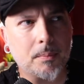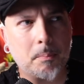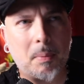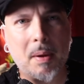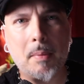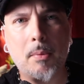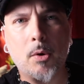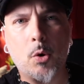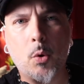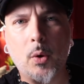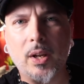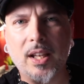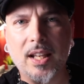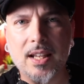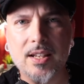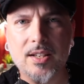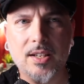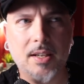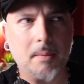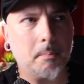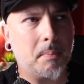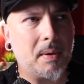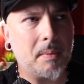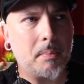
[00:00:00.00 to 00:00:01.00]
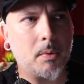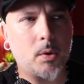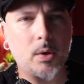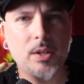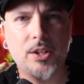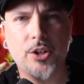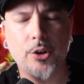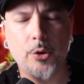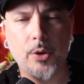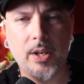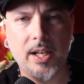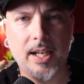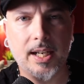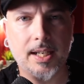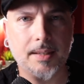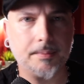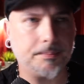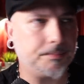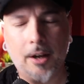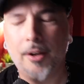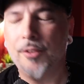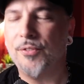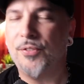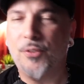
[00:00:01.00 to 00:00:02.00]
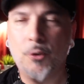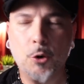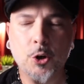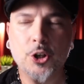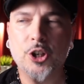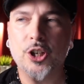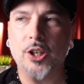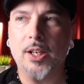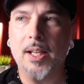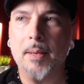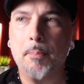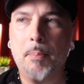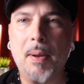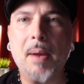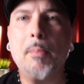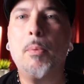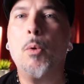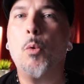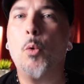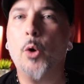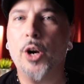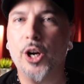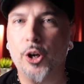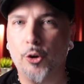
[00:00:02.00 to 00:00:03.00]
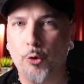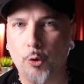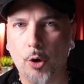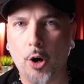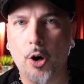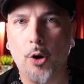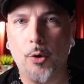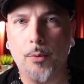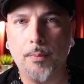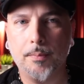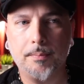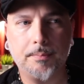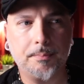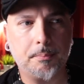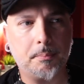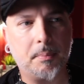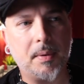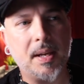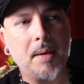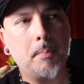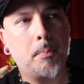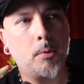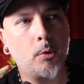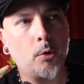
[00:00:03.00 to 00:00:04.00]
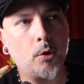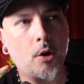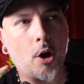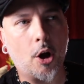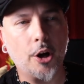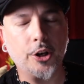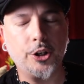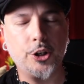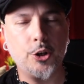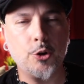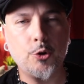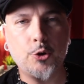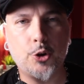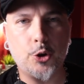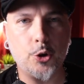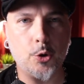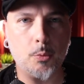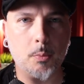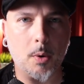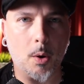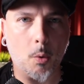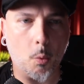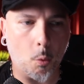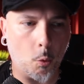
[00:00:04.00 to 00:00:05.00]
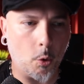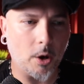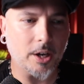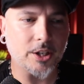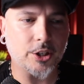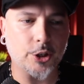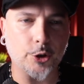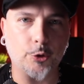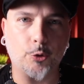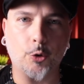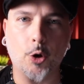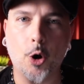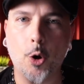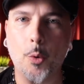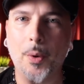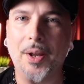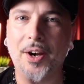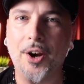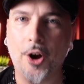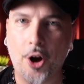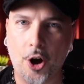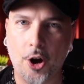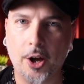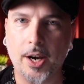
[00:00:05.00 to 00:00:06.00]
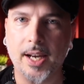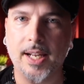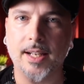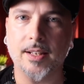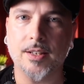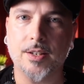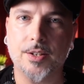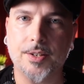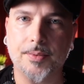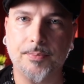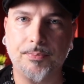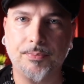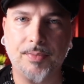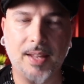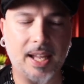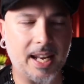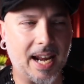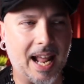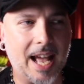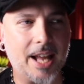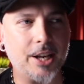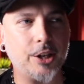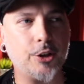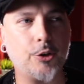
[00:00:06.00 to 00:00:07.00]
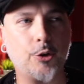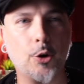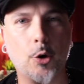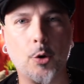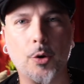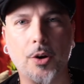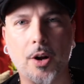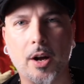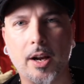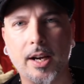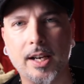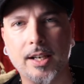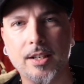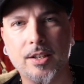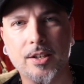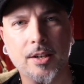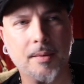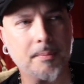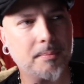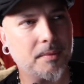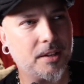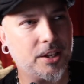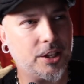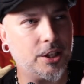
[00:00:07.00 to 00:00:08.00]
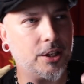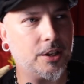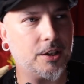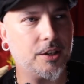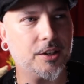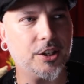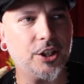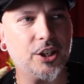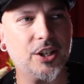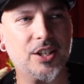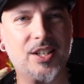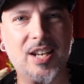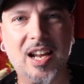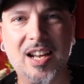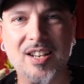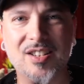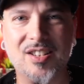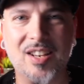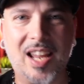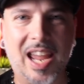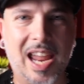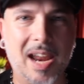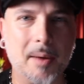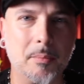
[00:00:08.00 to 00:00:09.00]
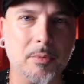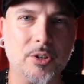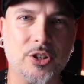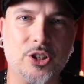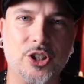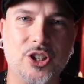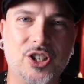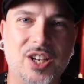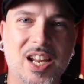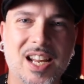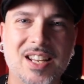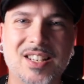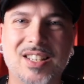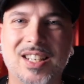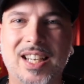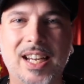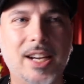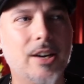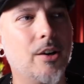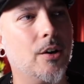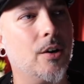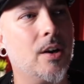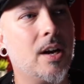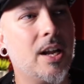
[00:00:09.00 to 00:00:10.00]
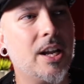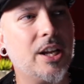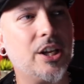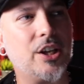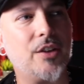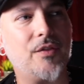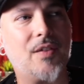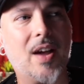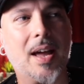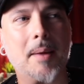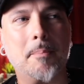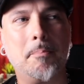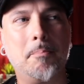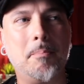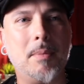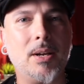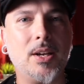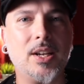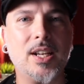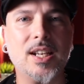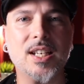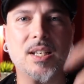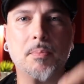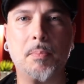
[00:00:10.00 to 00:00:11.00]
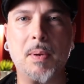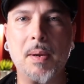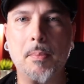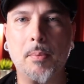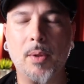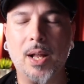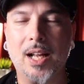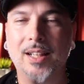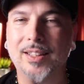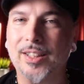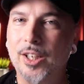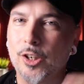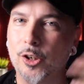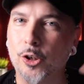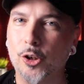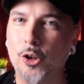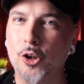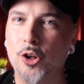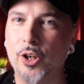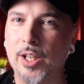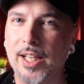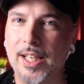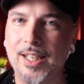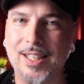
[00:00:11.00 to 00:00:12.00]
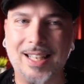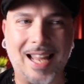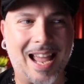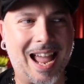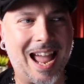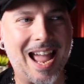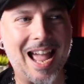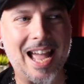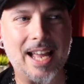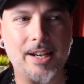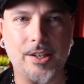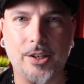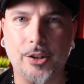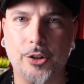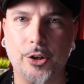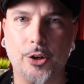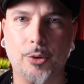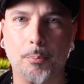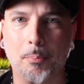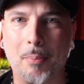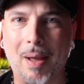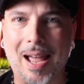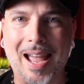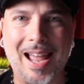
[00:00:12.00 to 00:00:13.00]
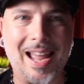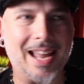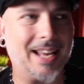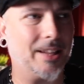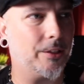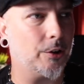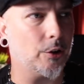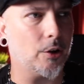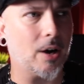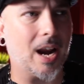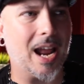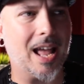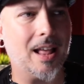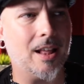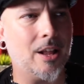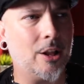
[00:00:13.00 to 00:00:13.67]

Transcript: people quit listening, people quit tuning in. Unfortunately, people want to grow. People on YouTube want to grow an audience. And how do you grow an audience? You, you test cameras, you test gear. You've got millions of people out there looking to add to their bag, their